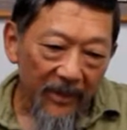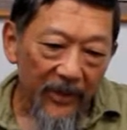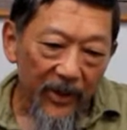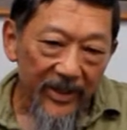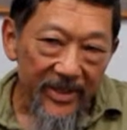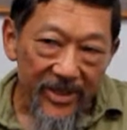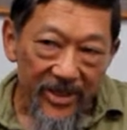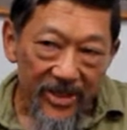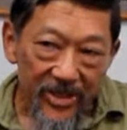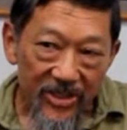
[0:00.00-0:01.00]
American
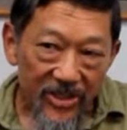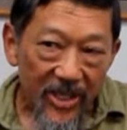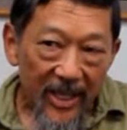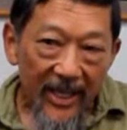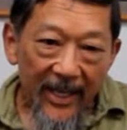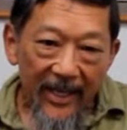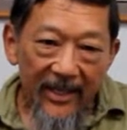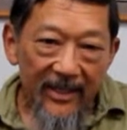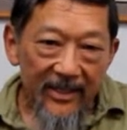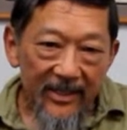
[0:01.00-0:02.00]
citizens,
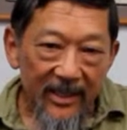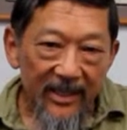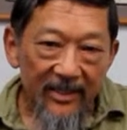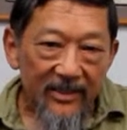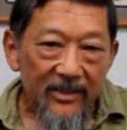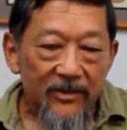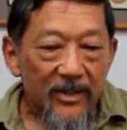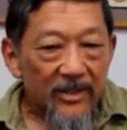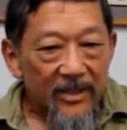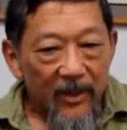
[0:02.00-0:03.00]
and yet
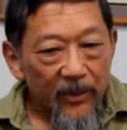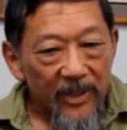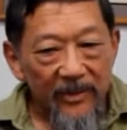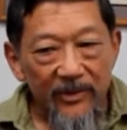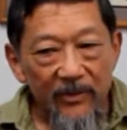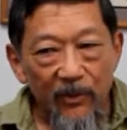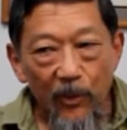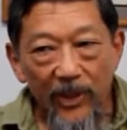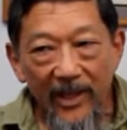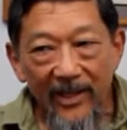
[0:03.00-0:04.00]
they were given
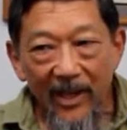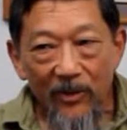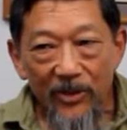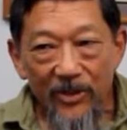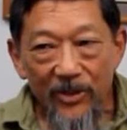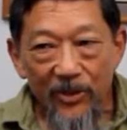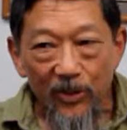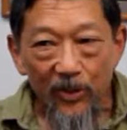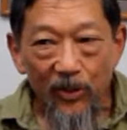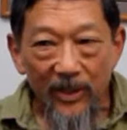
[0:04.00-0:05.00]
48 hours to